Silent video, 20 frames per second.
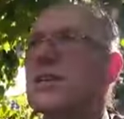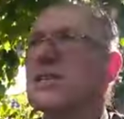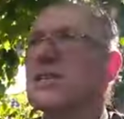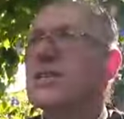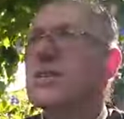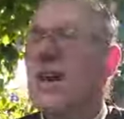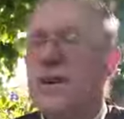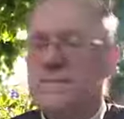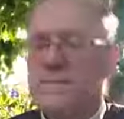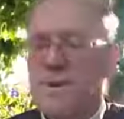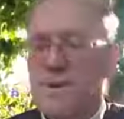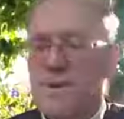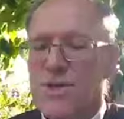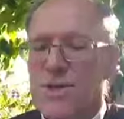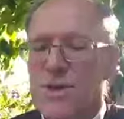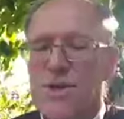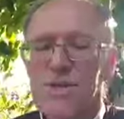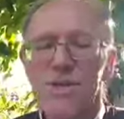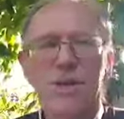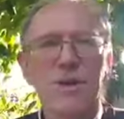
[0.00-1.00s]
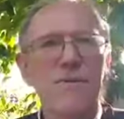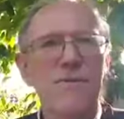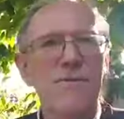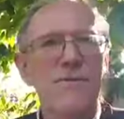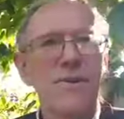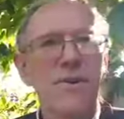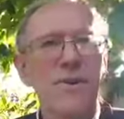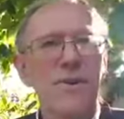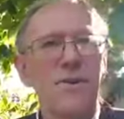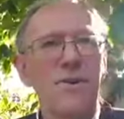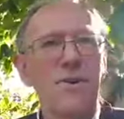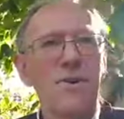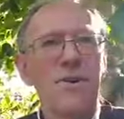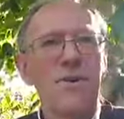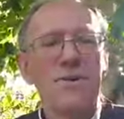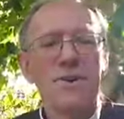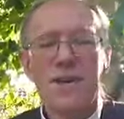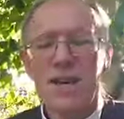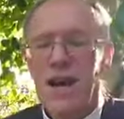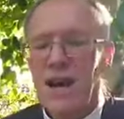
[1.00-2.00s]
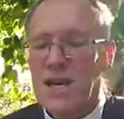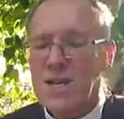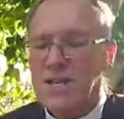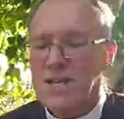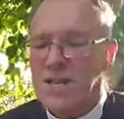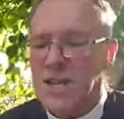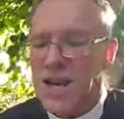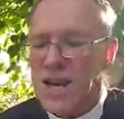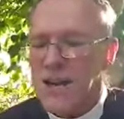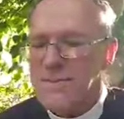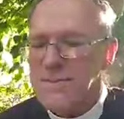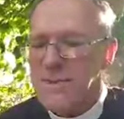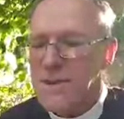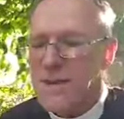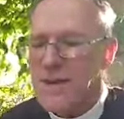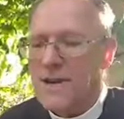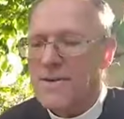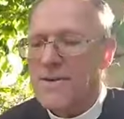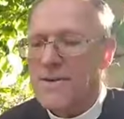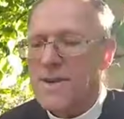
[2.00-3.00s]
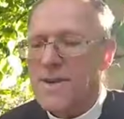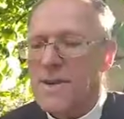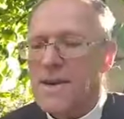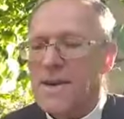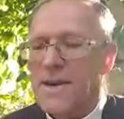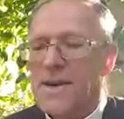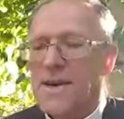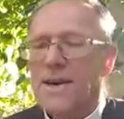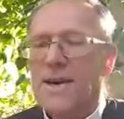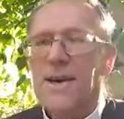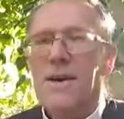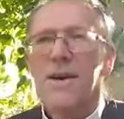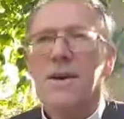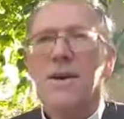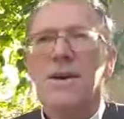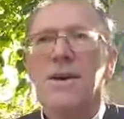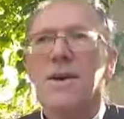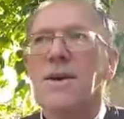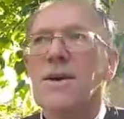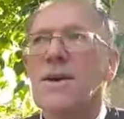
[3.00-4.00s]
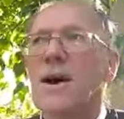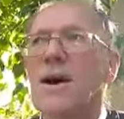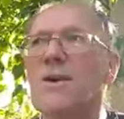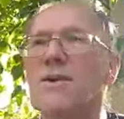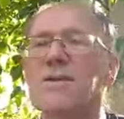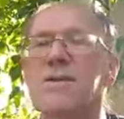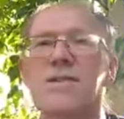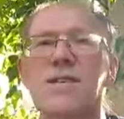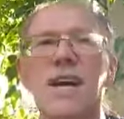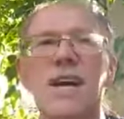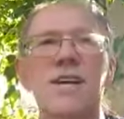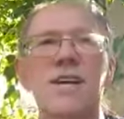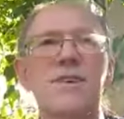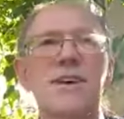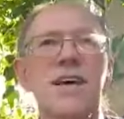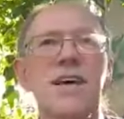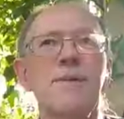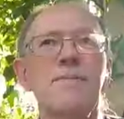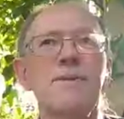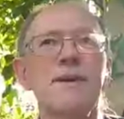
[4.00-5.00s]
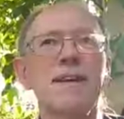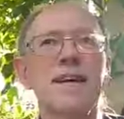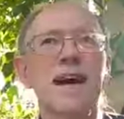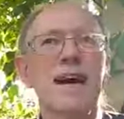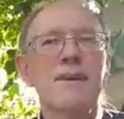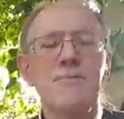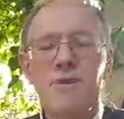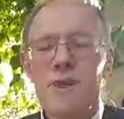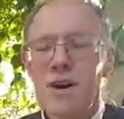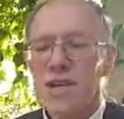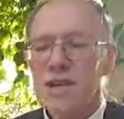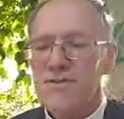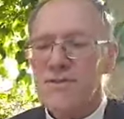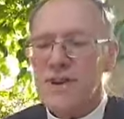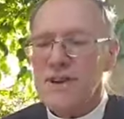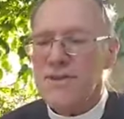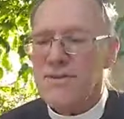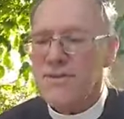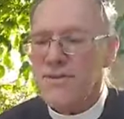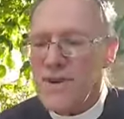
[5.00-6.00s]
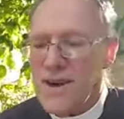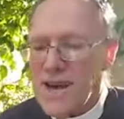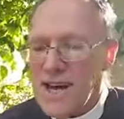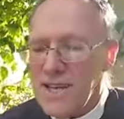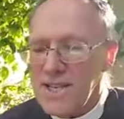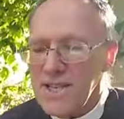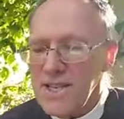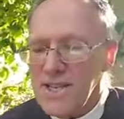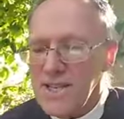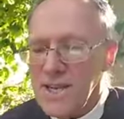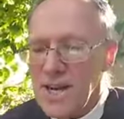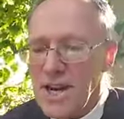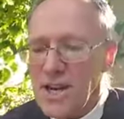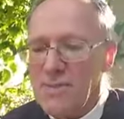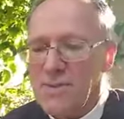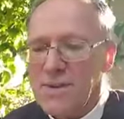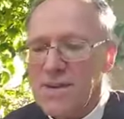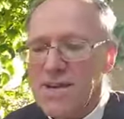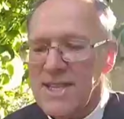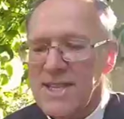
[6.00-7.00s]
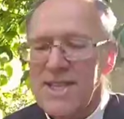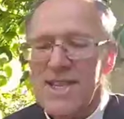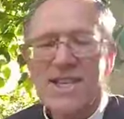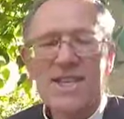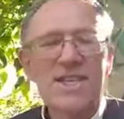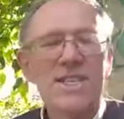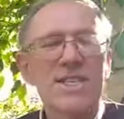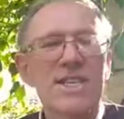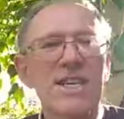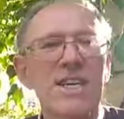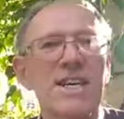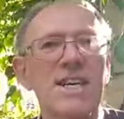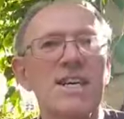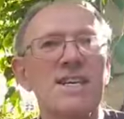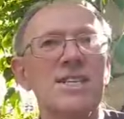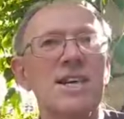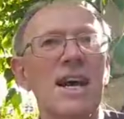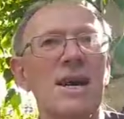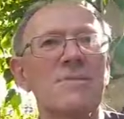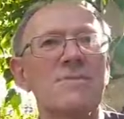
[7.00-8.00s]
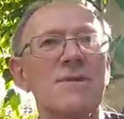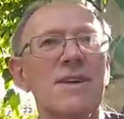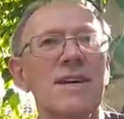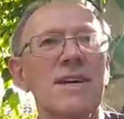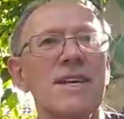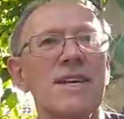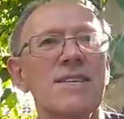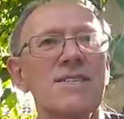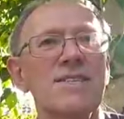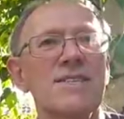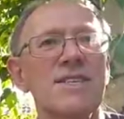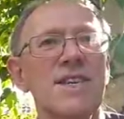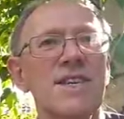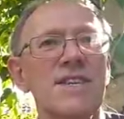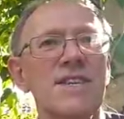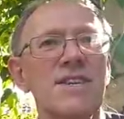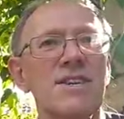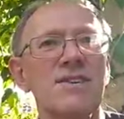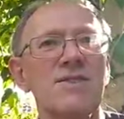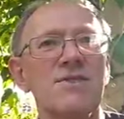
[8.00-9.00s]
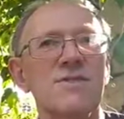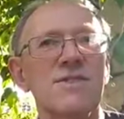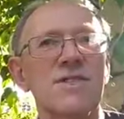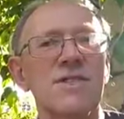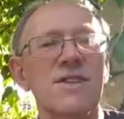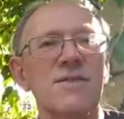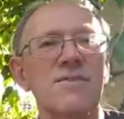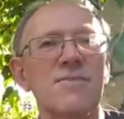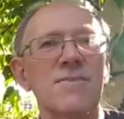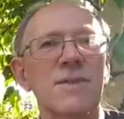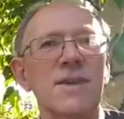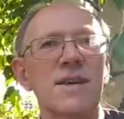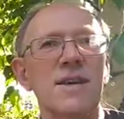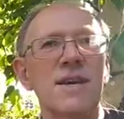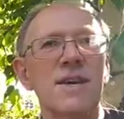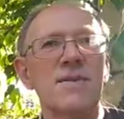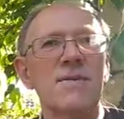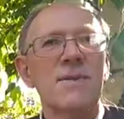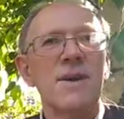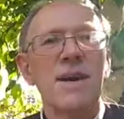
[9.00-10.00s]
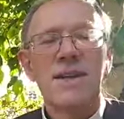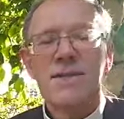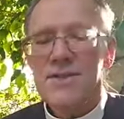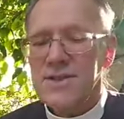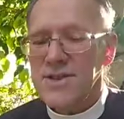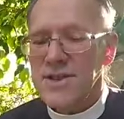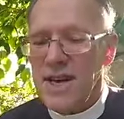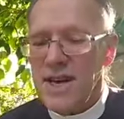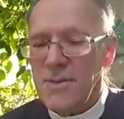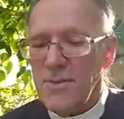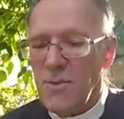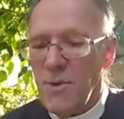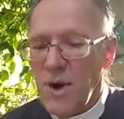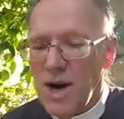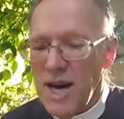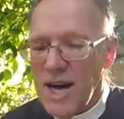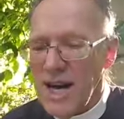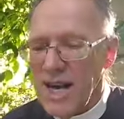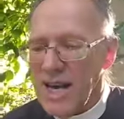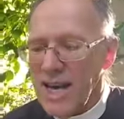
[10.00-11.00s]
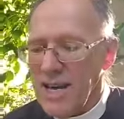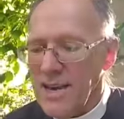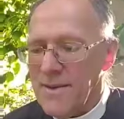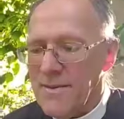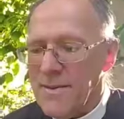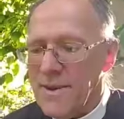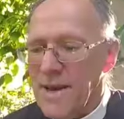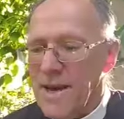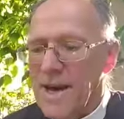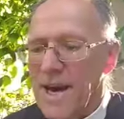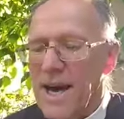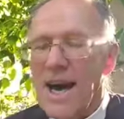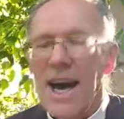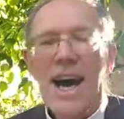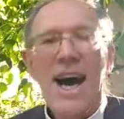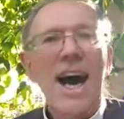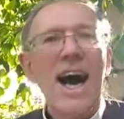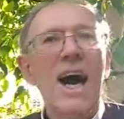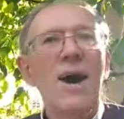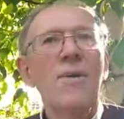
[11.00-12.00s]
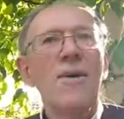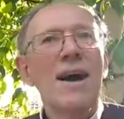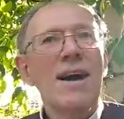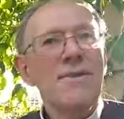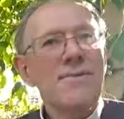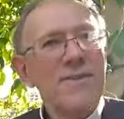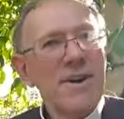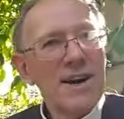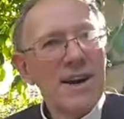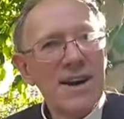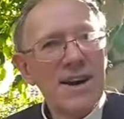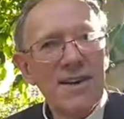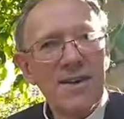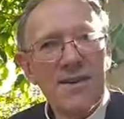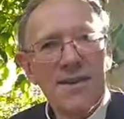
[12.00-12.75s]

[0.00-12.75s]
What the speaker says: chapter 34, the last chapter, I was saying that he became rather unfair to Job. And in this chapter, he continues in the same way. However,